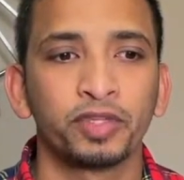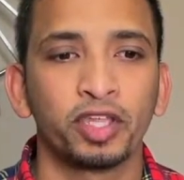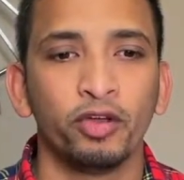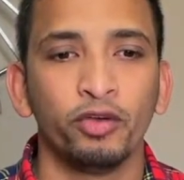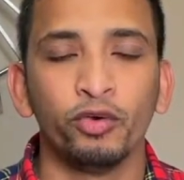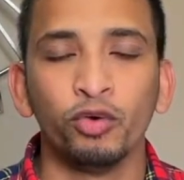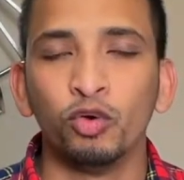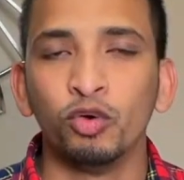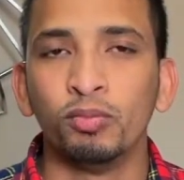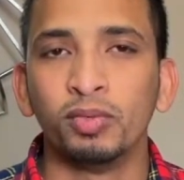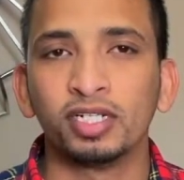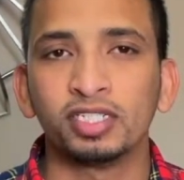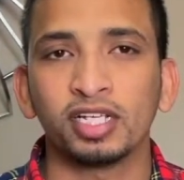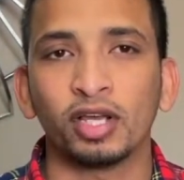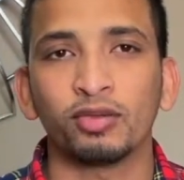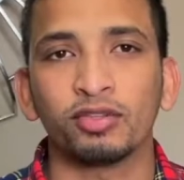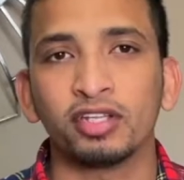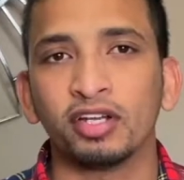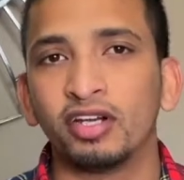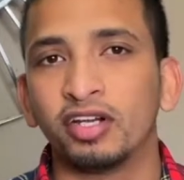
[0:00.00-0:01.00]
rumors
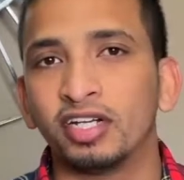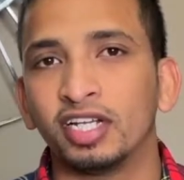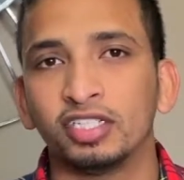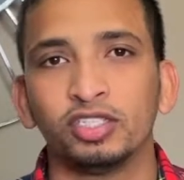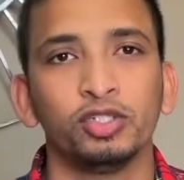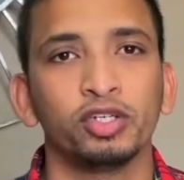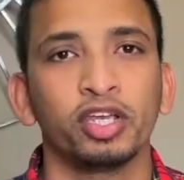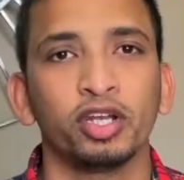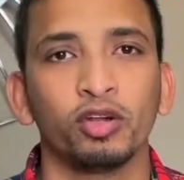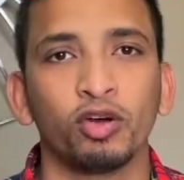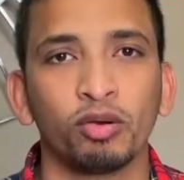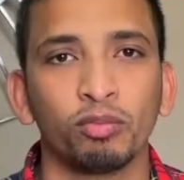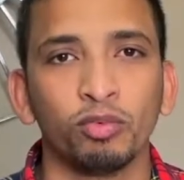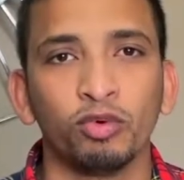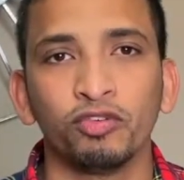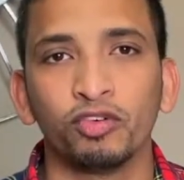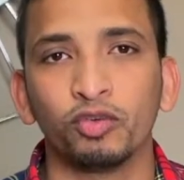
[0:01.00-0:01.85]
out there that you cannot move